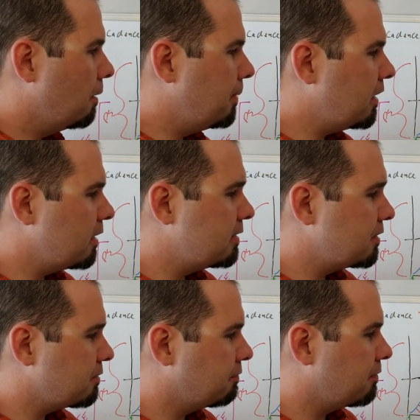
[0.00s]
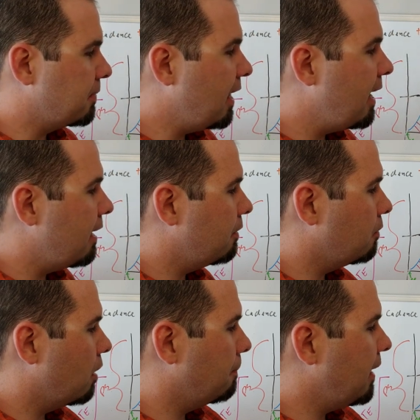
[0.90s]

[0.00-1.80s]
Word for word: because from that, our